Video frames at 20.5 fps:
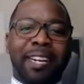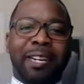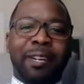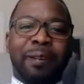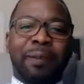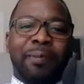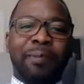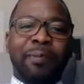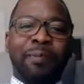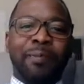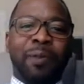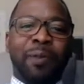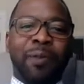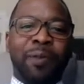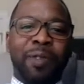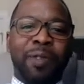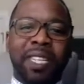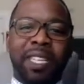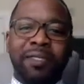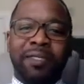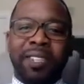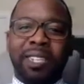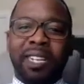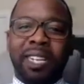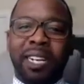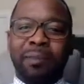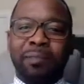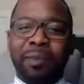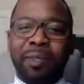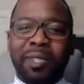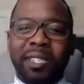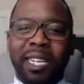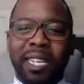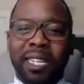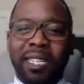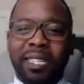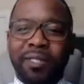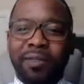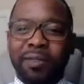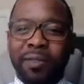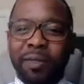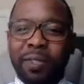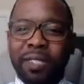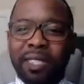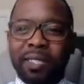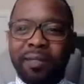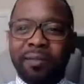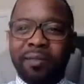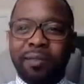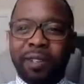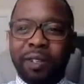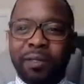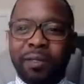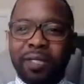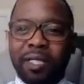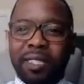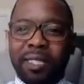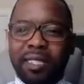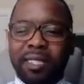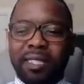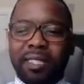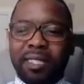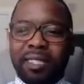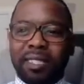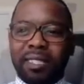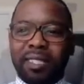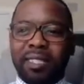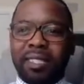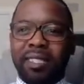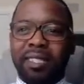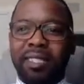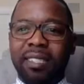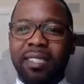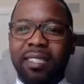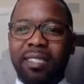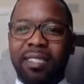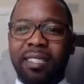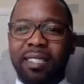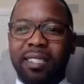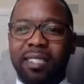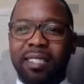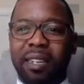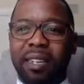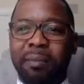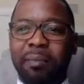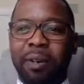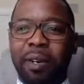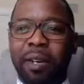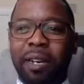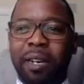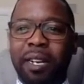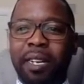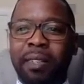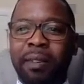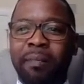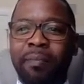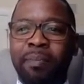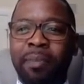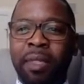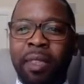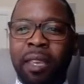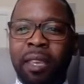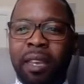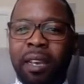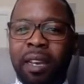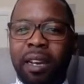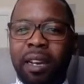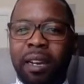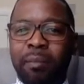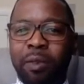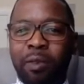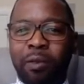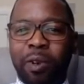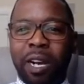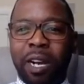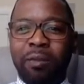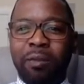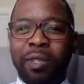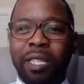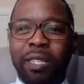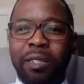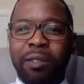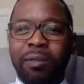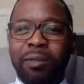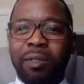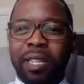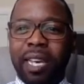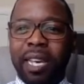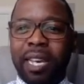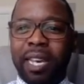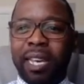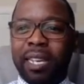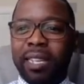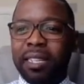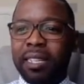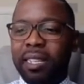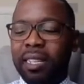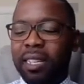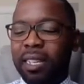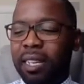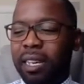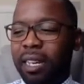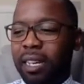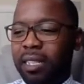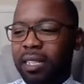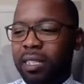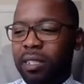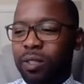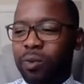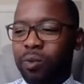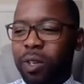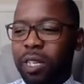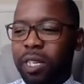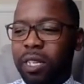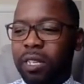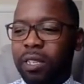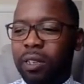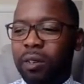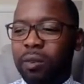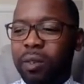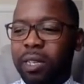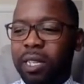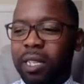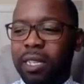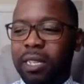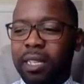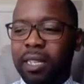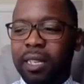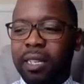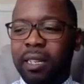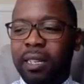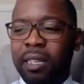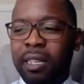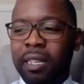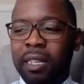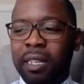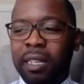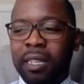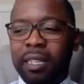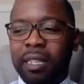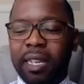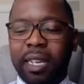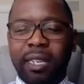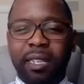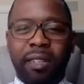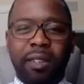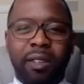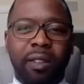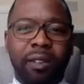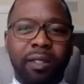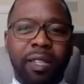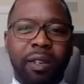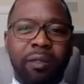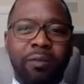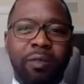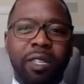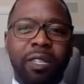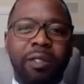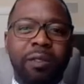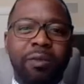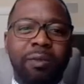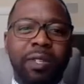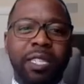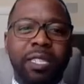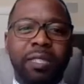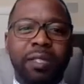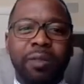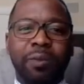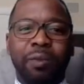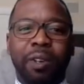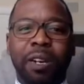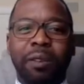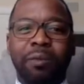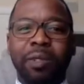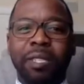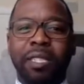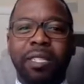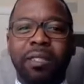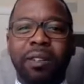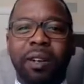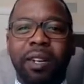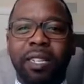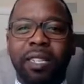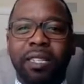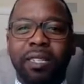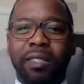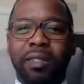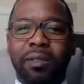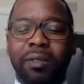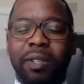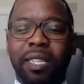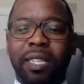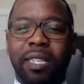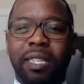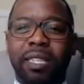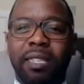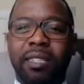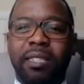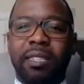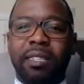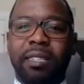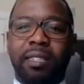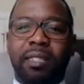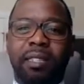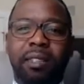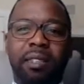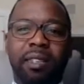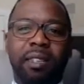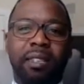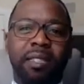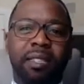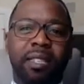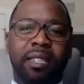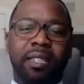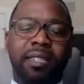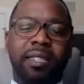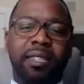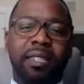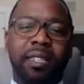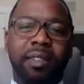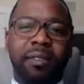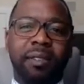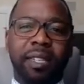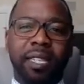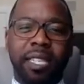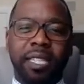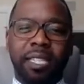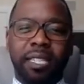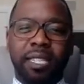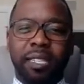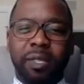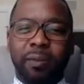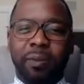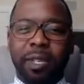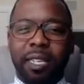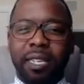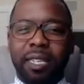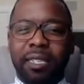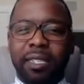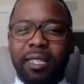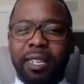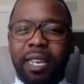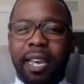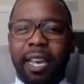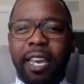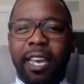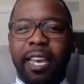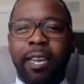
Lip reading: We'll give it a couple seconds for some folks to jump on. But while we do that, I just wanted to quickly let you know that one of the reasons why we started doing this series is because